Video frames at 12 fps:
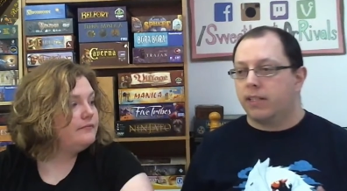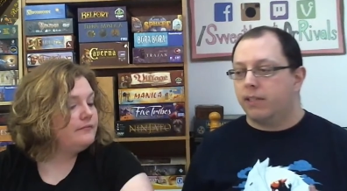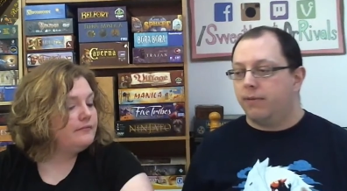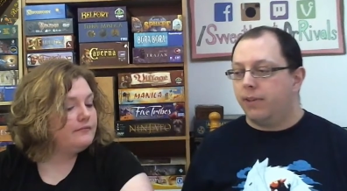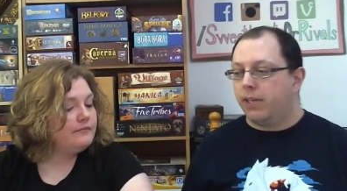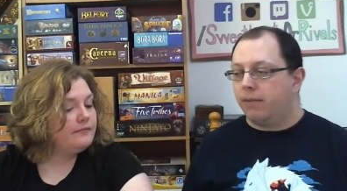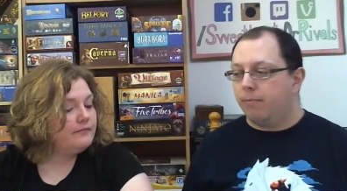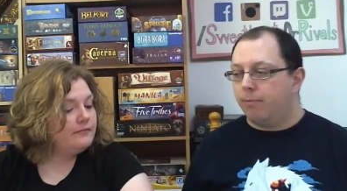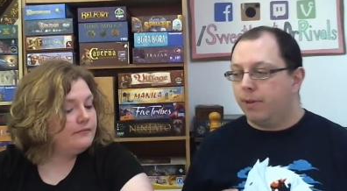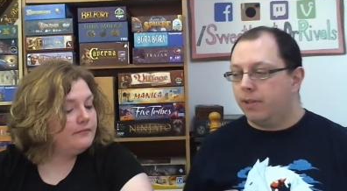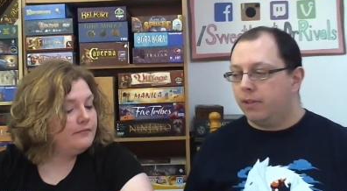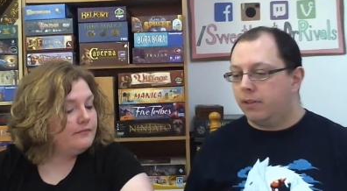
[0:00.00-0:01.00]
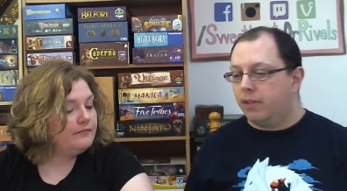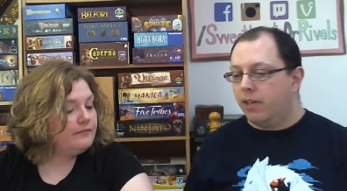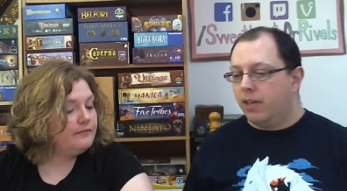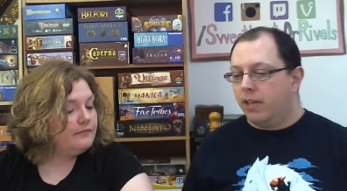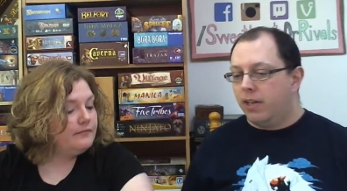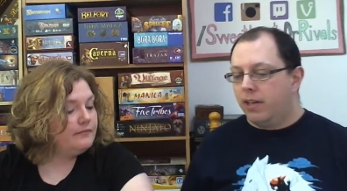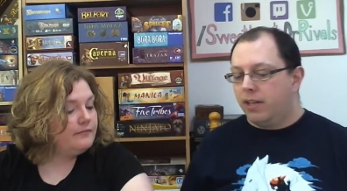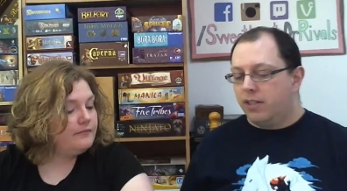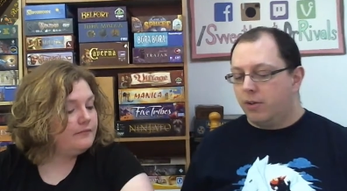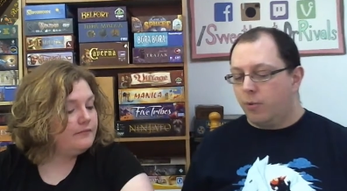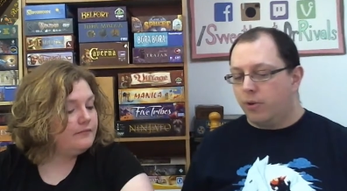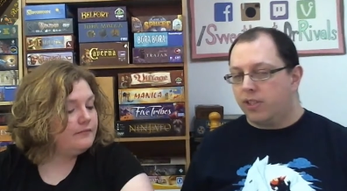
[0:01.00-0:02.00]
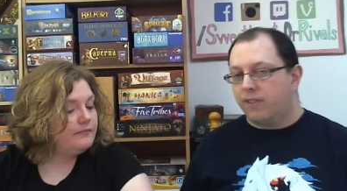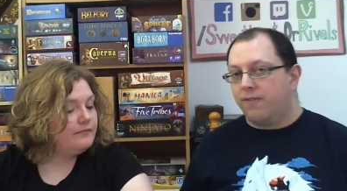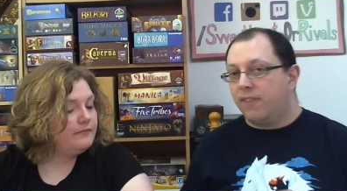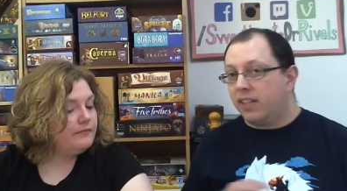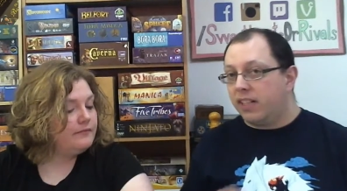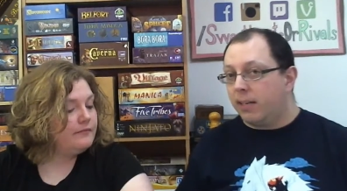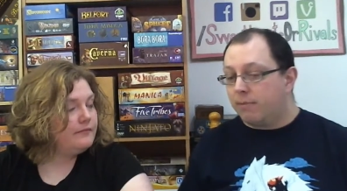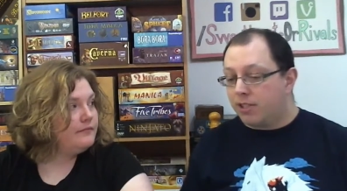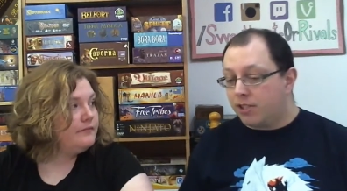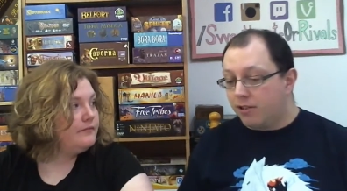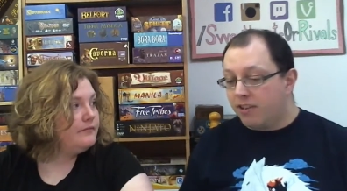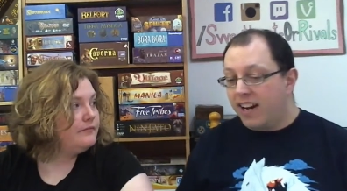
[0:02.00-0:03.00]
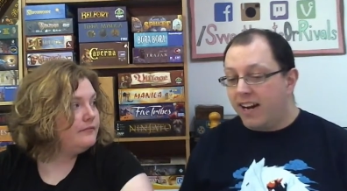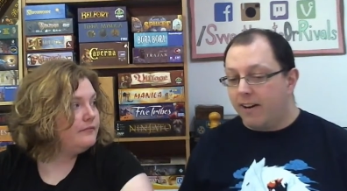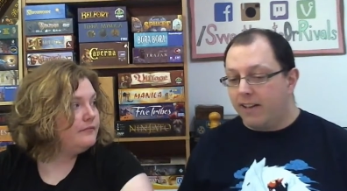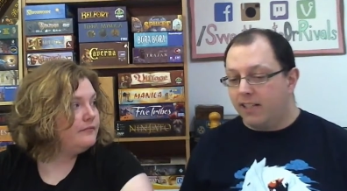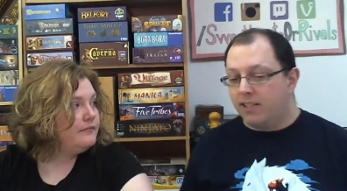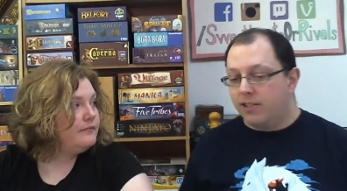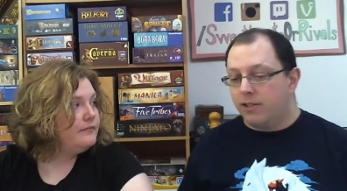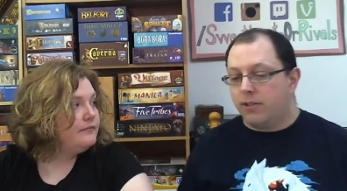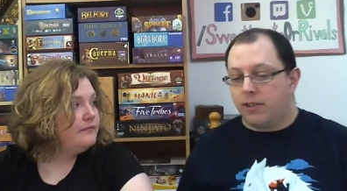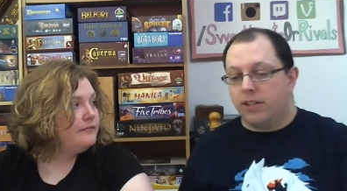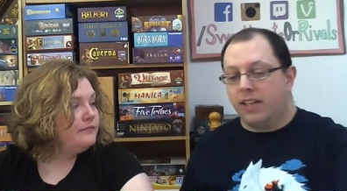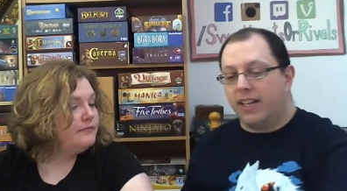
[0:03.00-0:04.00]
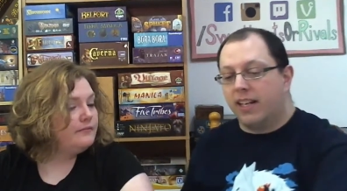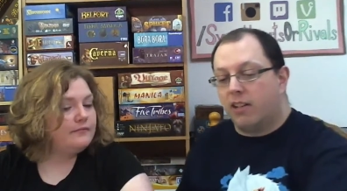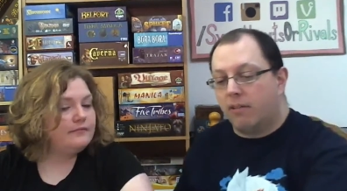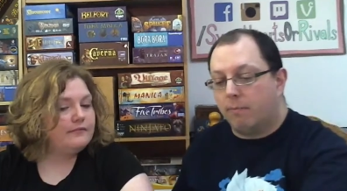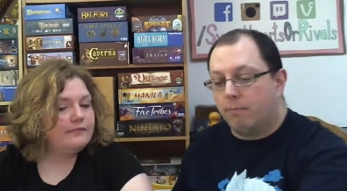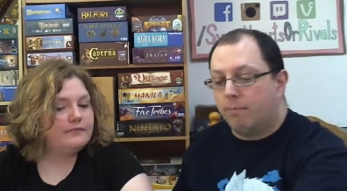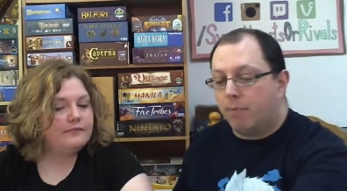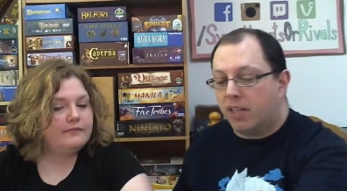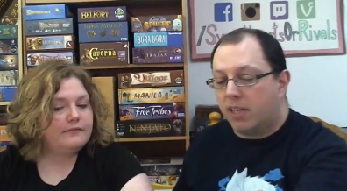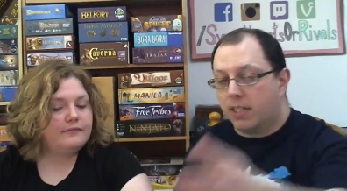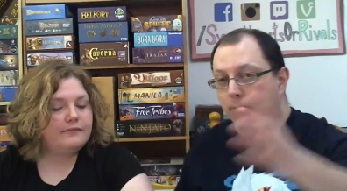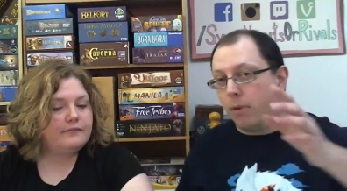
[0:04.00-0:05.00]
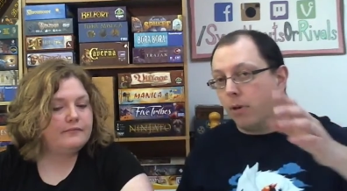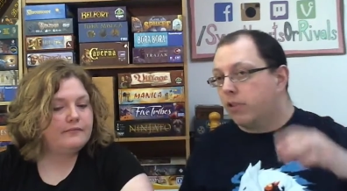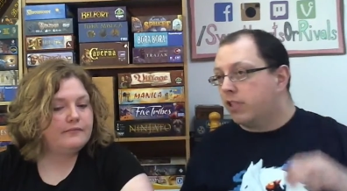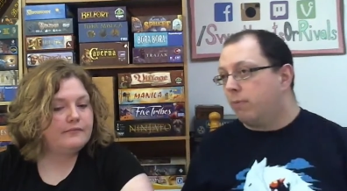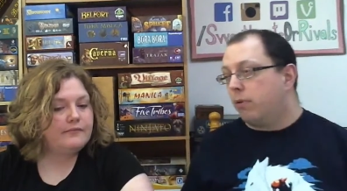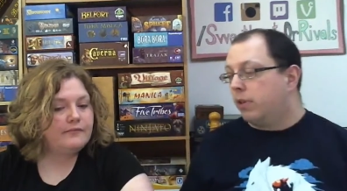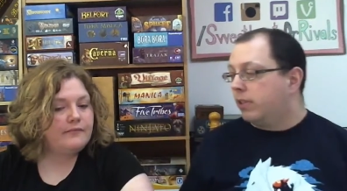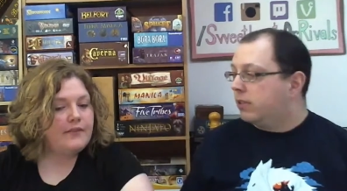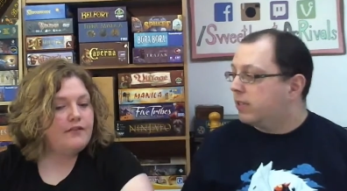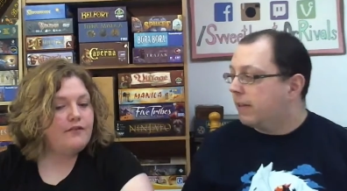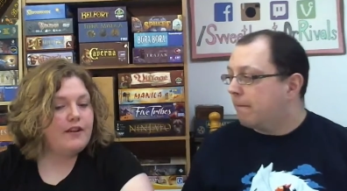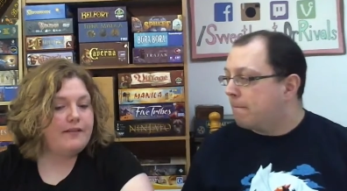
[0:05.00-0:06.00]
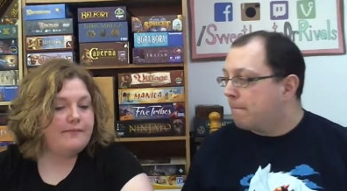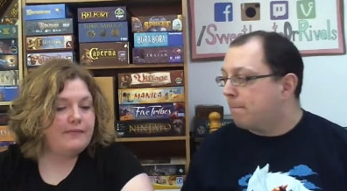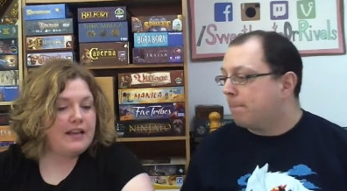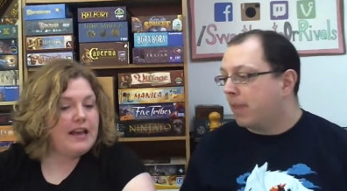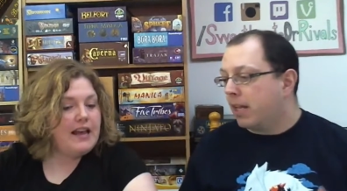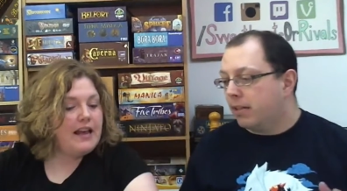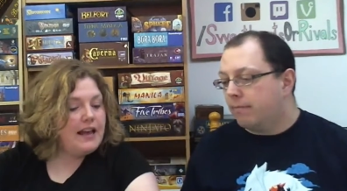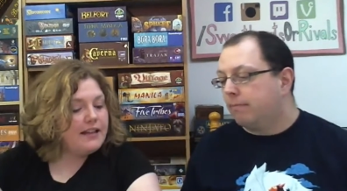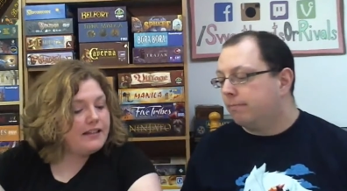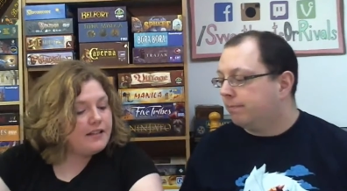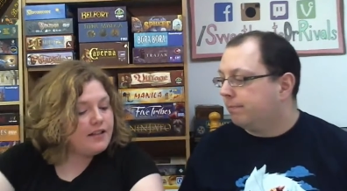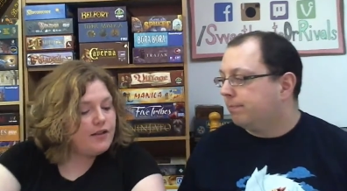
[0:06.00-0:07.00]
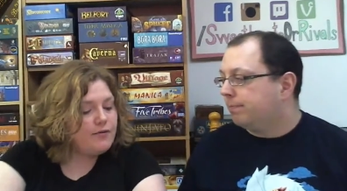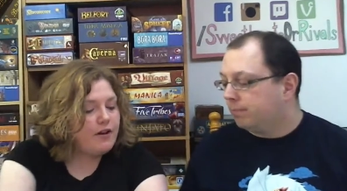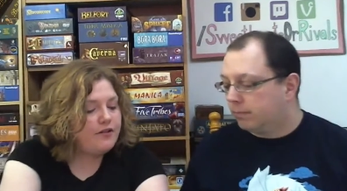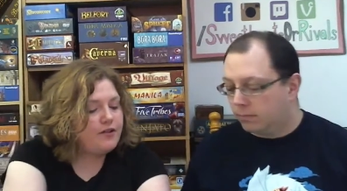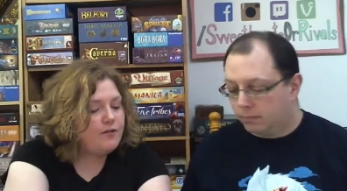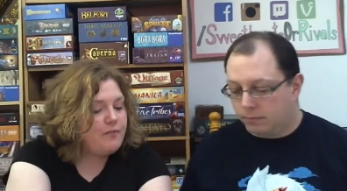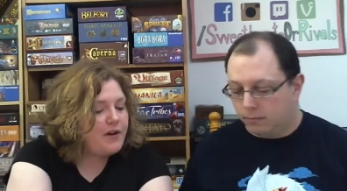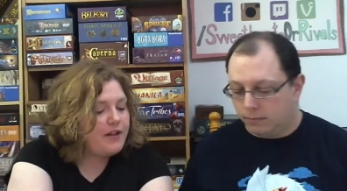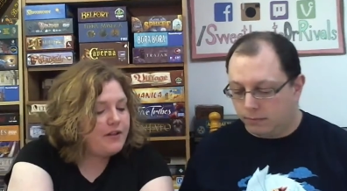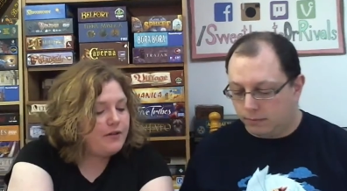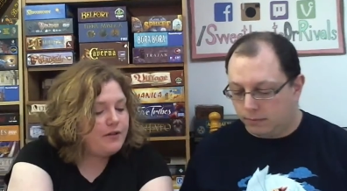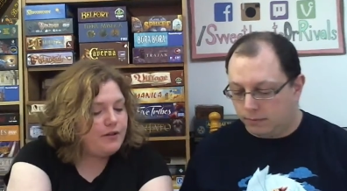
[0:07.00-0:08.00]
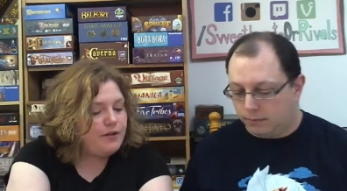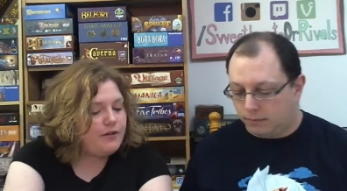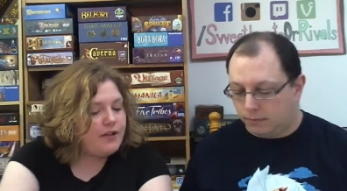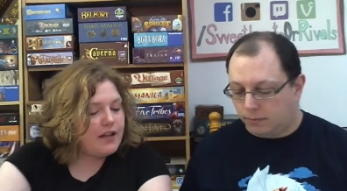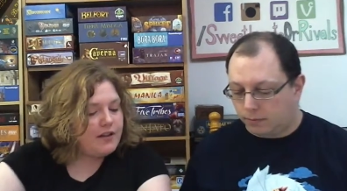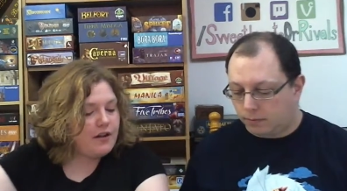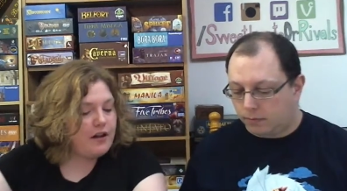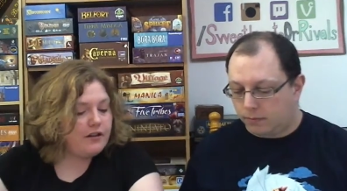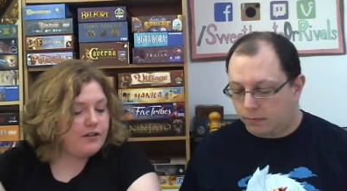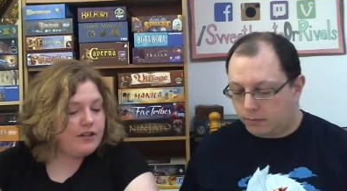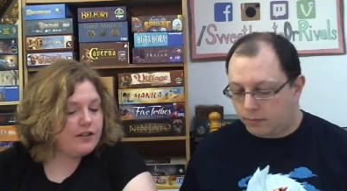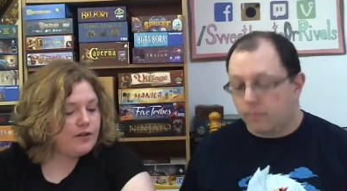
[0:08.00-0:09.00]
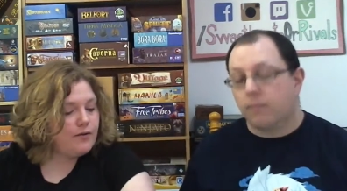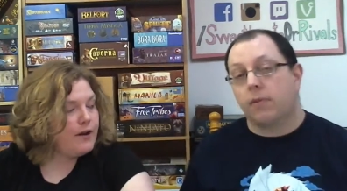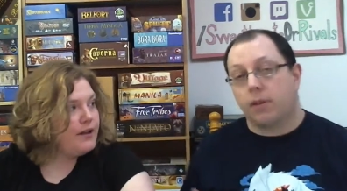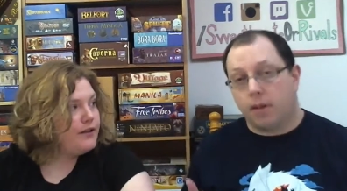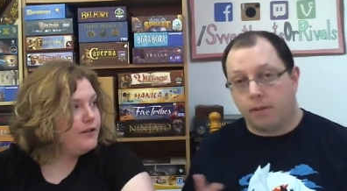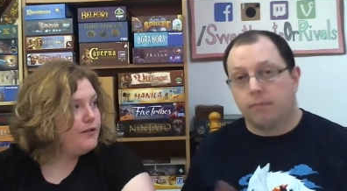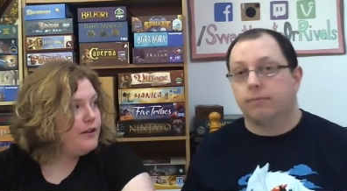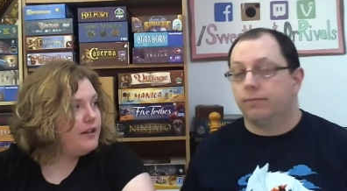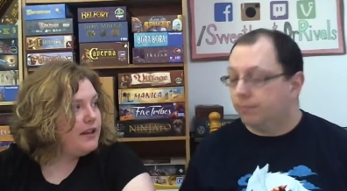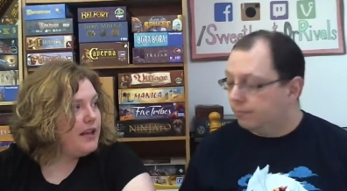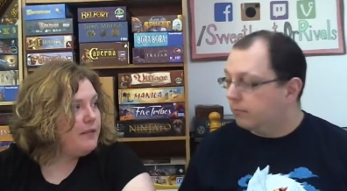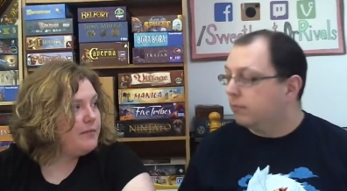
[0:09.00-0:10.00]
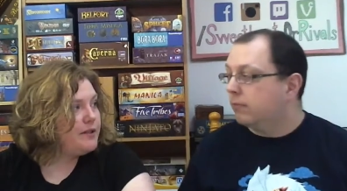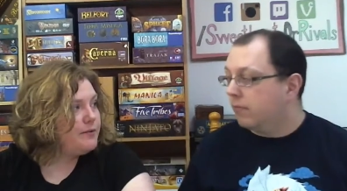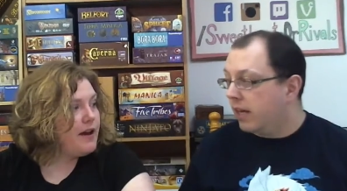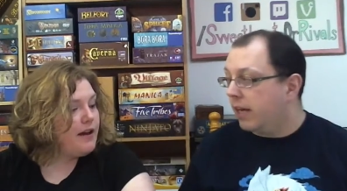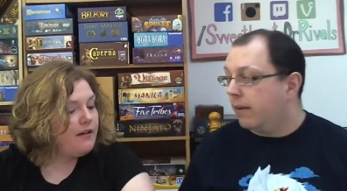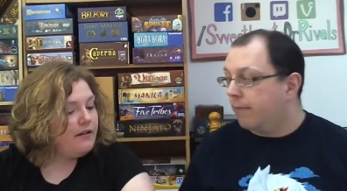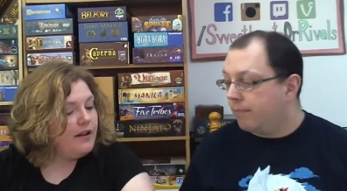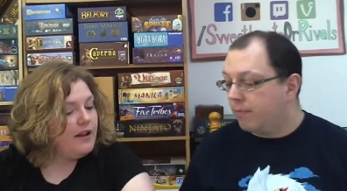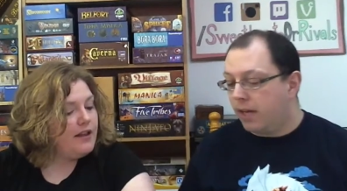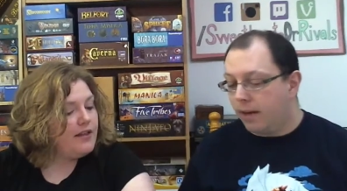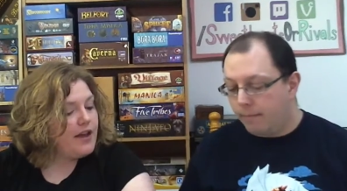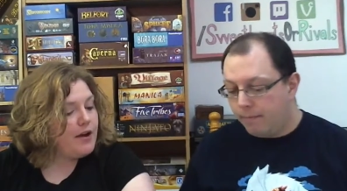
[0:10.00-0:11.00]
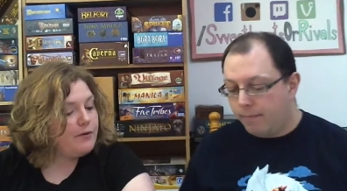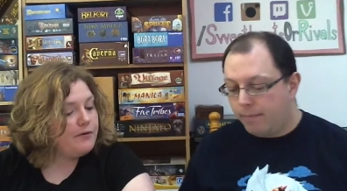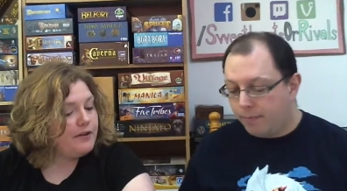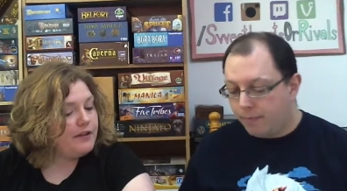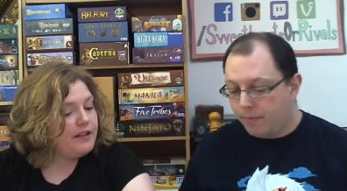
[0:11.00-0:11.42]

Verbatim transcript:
Speaker 1: if you can build towards filling up certain areas sooner, you get all a bunch of bonus points.
Speaker 2: Right. And see, you also bought those two technologies quite soon in the game as
Speaker 1: well,
Speaker 2: yeah, yeah, that were really